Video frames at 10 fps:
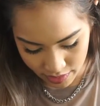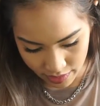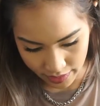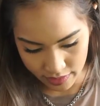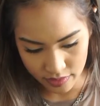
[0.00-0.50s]

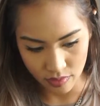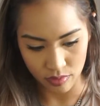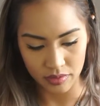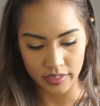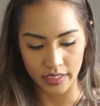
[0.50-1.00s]
nice
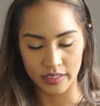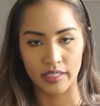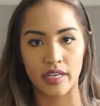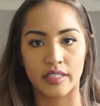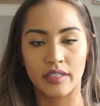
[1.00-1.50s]
gold
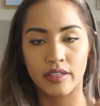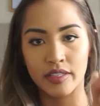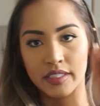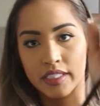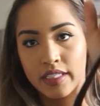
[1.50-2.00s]
detailing
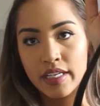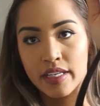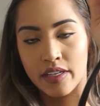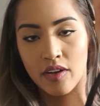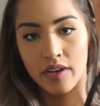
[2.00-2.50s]

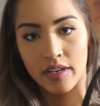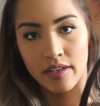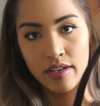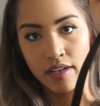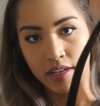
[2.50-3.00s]
on it.
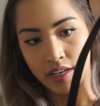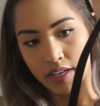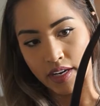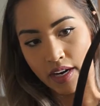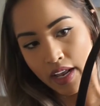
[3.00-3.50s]

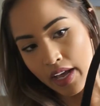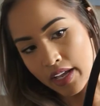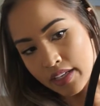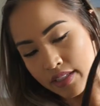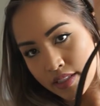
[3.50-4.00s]
And it
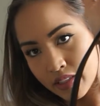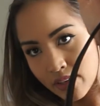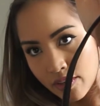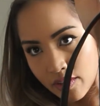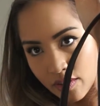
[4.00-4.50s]
has the
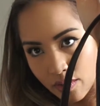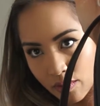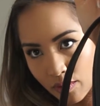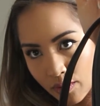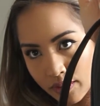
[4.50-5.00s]

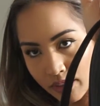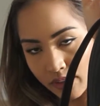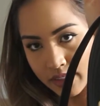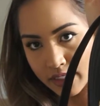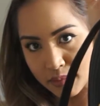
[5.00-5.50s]
gold
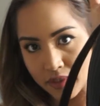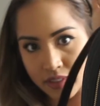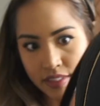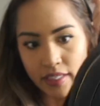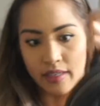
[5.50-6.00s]
little
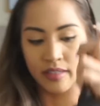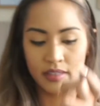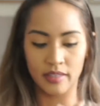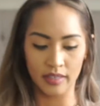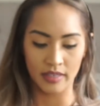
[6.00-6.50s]
zippers here.
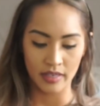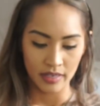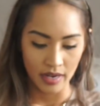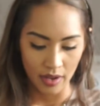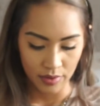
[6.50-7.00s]

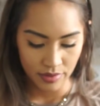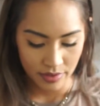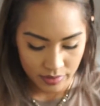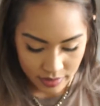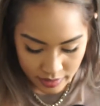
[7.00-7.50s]
Now
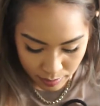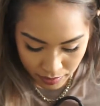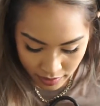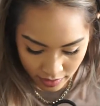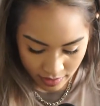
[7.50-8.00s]
there's a
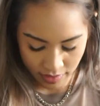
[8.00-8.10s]
zipper